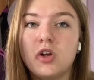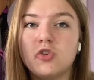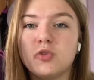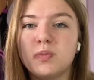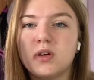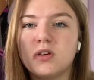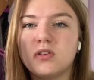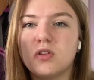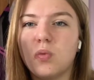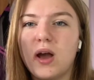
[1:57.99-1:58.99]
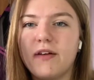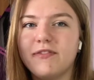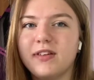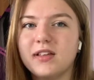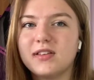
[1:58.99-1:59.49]
just because the way
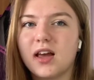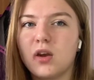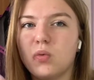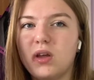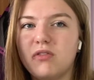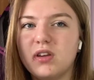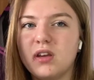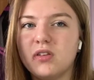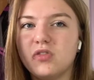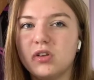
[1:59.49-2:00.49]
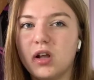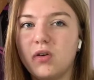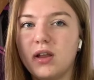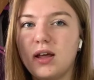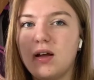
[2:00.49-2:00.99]
everything's kind of weaved in
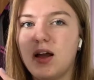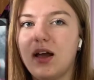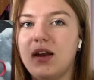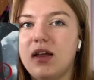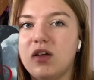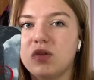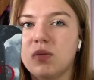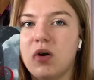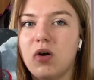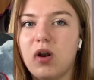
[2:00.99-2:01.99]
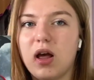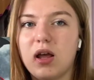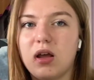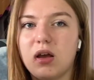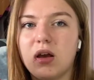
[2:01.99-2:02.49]
slowly and it's more
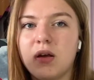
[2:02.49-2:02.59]
like